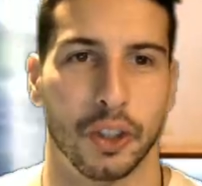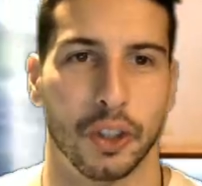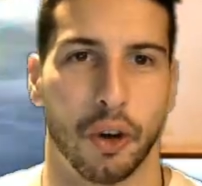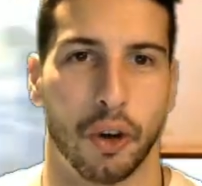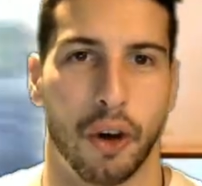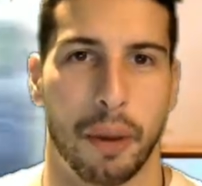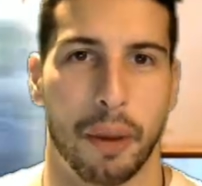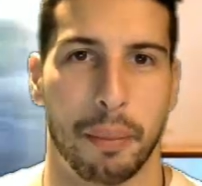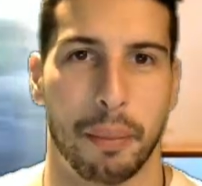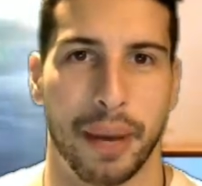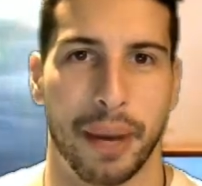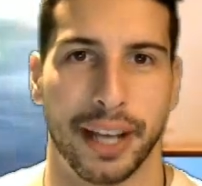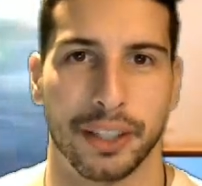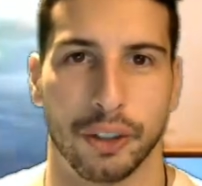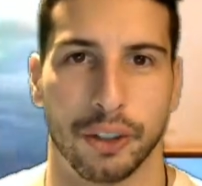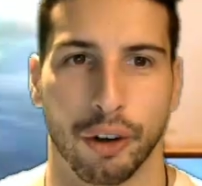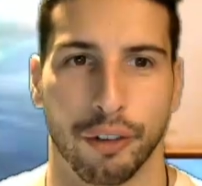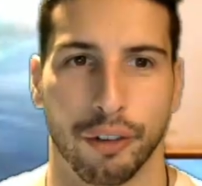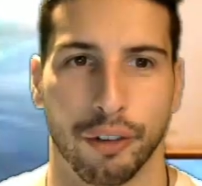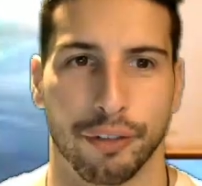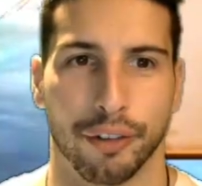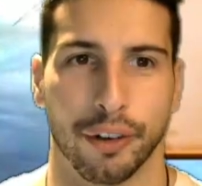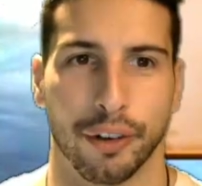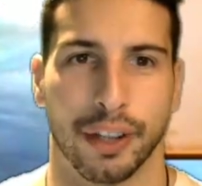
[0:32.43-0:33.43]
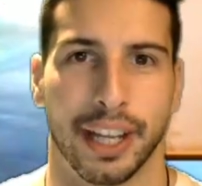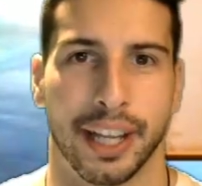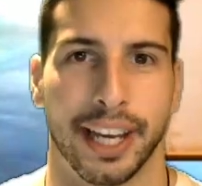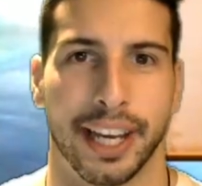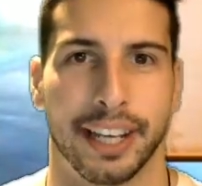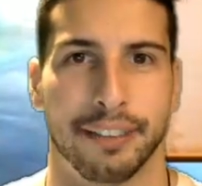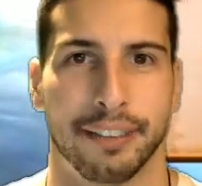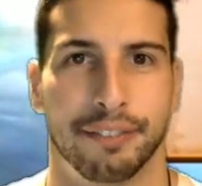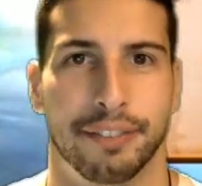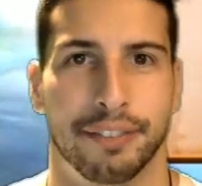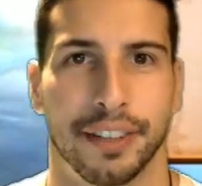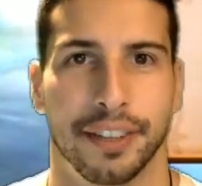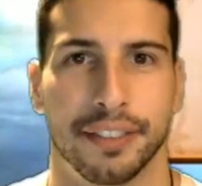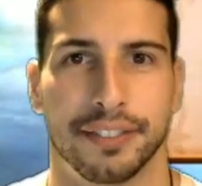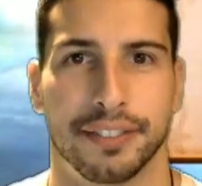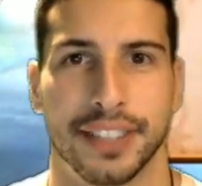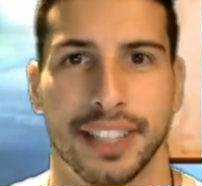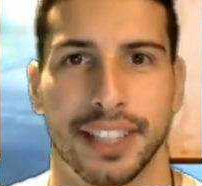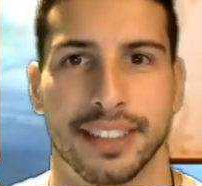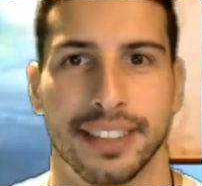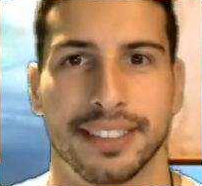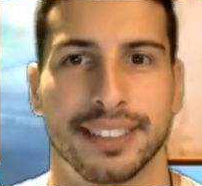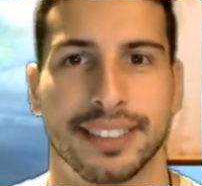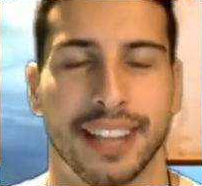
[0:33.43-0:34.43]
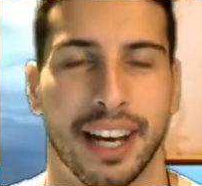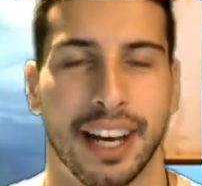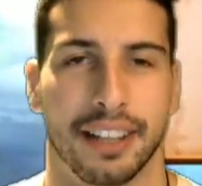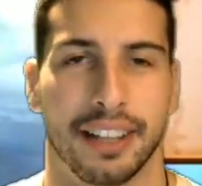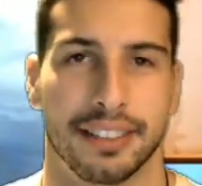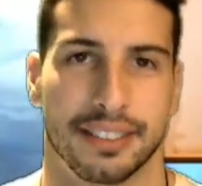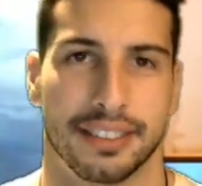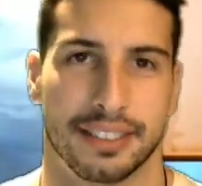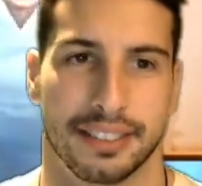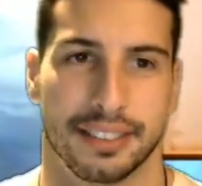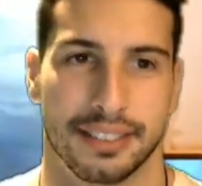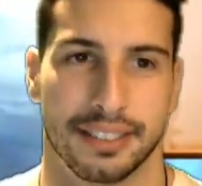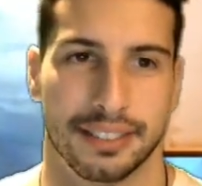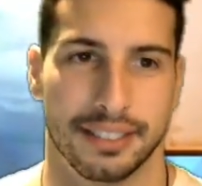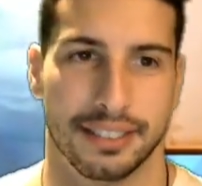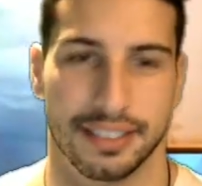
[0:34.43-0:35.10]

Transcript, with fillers: I might go for like fifteen thousand